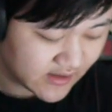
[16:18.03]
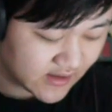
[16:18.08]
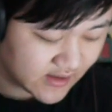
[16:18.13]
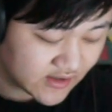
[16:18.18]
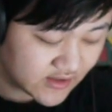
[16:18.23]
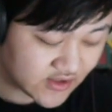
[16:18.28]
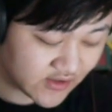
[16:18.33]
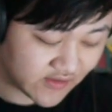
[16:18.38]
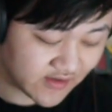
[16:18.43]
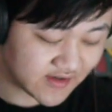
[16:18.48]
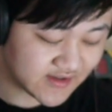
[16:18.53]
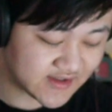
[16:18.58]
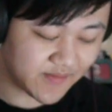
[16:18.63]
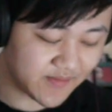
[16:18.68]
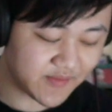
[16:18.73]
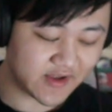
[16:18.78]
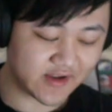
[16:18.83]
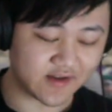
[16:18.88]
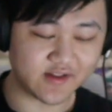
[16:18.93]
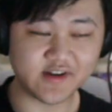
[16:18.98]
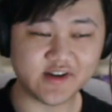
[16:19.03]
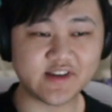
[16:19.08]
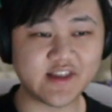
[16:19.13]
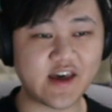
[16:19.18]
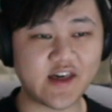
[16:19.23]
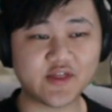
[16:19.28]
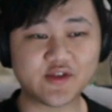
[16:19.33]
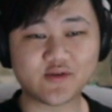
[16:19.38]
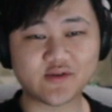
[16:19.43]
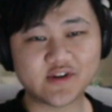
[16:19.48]
So there's something. Look at
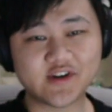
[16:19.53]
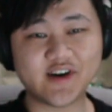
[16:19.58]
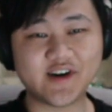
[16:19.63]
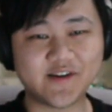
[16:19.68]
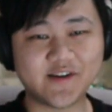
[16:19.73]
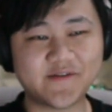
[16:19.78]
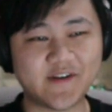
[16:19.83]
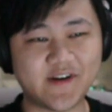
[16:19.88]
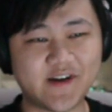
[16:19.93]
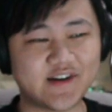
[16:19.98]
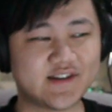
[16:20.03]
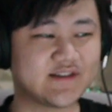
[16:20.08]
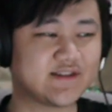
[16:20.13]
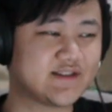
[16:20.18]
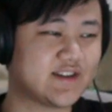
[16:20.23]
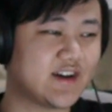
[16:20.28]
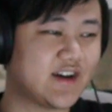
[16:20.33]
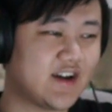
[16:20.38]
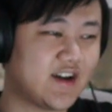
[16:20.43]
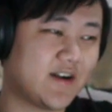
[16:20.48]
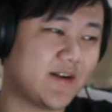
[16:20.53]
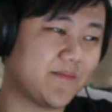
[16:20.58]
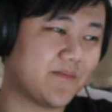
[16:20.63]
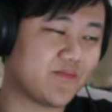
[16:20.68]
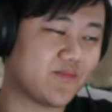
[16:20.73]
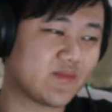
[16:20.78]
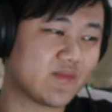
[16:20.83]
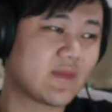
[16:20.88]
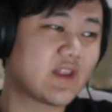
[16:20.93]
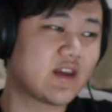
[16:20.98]
that, Thorton fans.
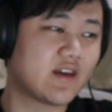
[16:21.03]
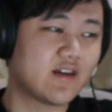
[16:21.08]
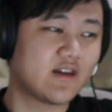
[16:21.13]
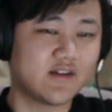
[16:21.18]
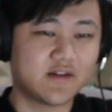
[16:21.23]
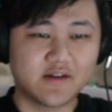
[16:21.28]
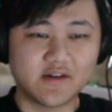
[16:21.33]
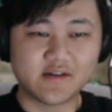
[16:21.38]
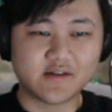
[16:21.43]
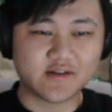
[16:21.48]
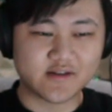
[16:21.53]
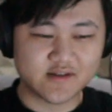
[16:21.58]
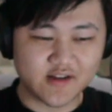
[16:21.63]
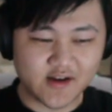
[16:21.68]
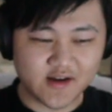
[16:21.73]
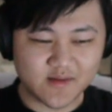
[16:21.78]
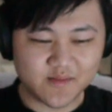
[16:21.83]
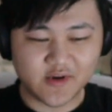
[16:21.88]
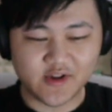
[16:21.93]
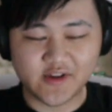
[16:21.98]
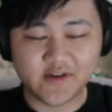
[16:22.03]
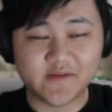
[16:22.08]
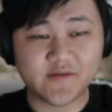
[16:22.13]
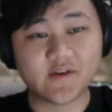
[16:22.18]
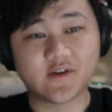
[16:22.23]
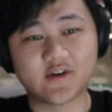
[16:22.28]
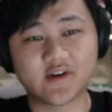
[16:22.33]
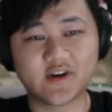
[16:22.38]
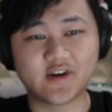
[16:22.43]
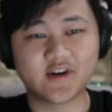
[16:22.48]
Um, good luck pulling
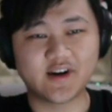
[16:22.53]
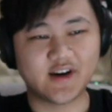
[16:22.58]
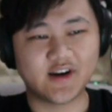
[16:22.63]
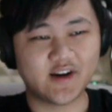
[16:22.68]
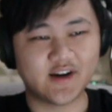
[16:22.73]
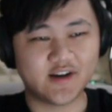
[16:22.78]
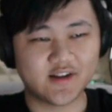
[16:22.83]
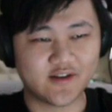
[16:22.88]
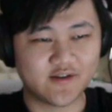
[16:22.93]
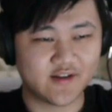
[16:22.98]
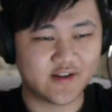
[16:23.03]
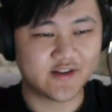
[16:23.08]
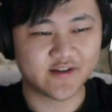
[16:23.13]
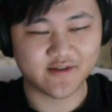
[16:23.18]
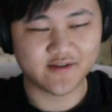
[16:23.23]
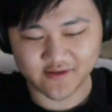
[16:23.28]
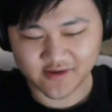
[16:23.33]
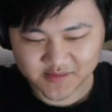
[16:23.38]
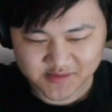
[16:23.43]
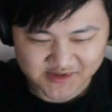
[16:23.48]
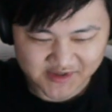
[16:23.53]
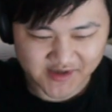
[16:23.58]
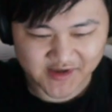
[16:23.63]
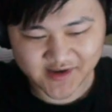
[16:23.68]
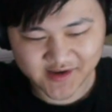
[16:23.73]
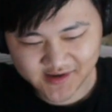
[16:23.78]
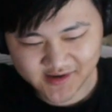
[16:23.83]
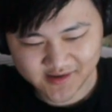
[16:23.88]
for uh, Alolan Grimsley.